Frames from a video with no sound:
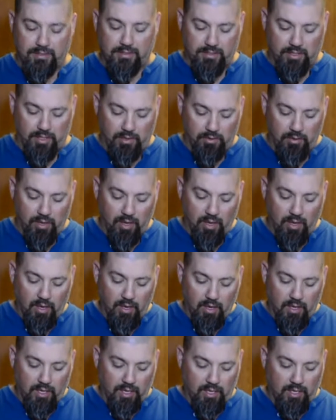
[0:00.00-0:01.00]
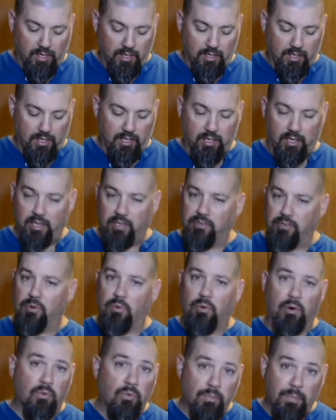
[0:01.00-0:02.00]
So this will
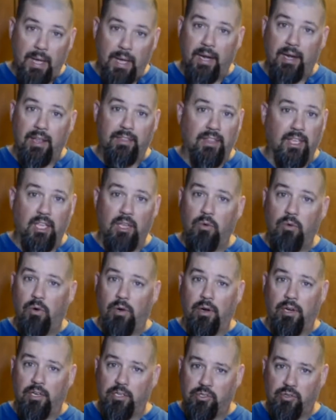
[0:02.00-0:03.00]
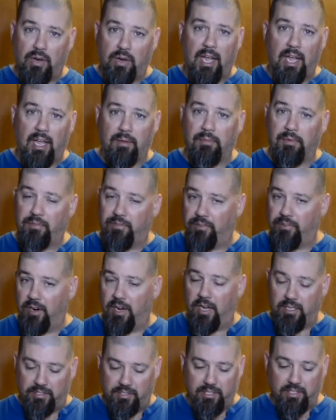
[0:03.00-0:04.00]
work with about anything you wanted to try, but for
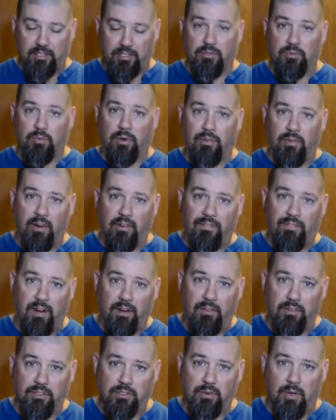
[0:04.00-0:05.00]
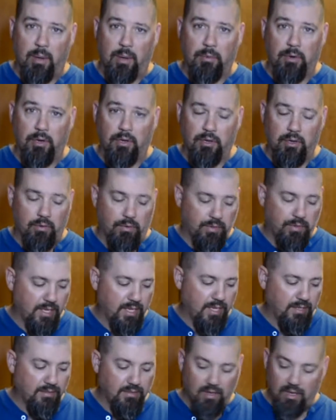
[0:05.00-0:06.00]
us, this is one of our favorites. So I'm going to do it with
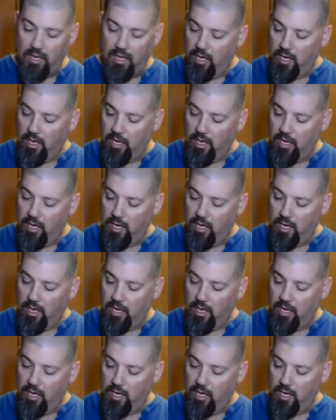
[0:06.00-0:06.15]
these.